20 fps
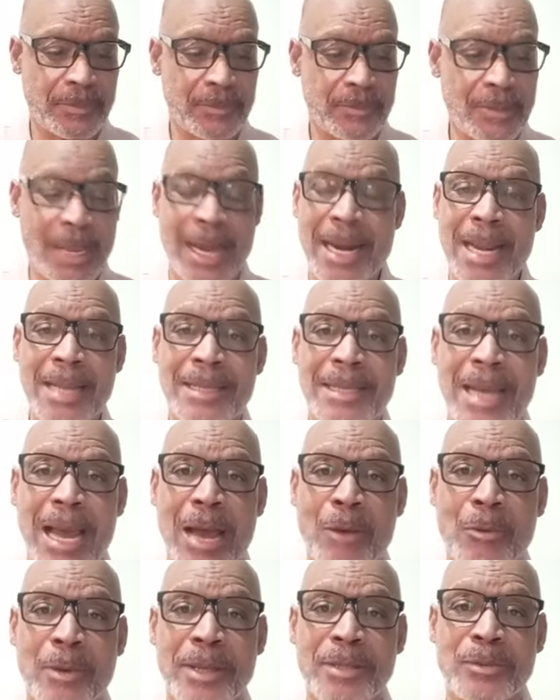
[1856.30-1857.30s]
That ain't
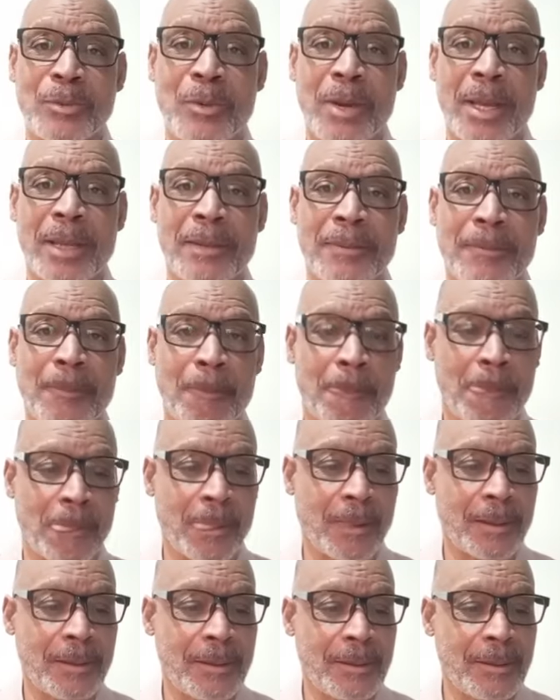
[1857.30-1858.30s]
Yahweh's way.
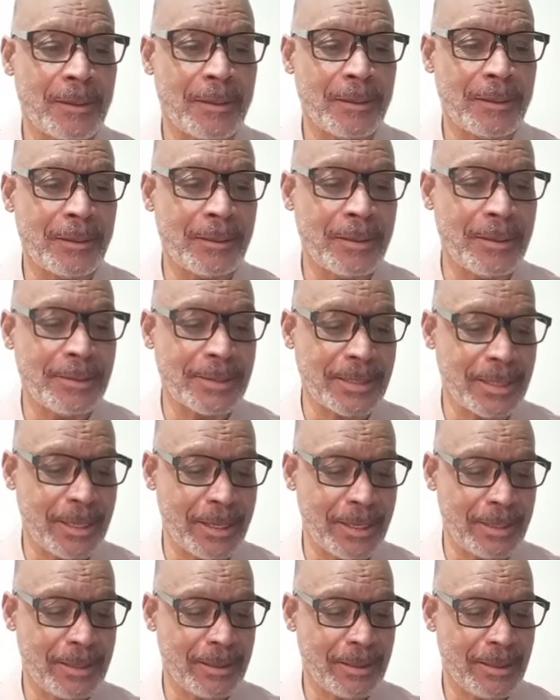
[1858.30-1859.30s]
He
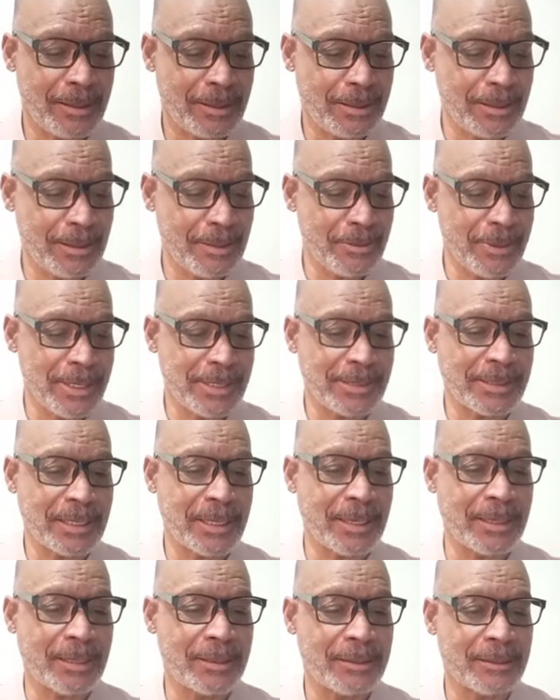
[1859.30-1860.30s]
said, look what he
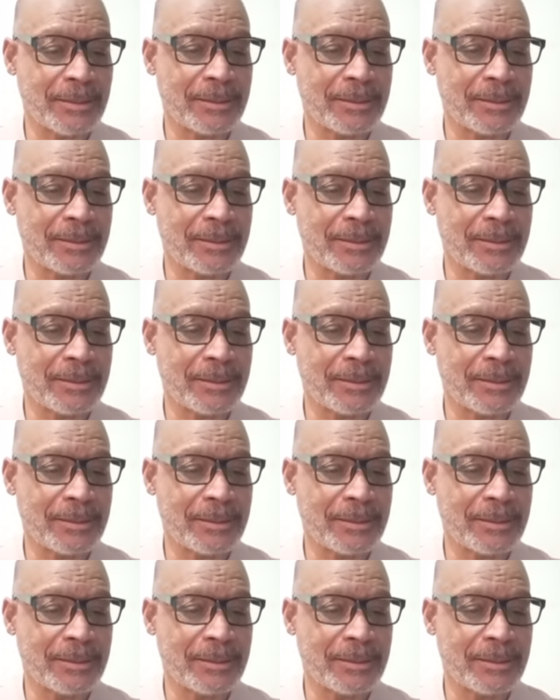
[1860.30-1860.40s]
said.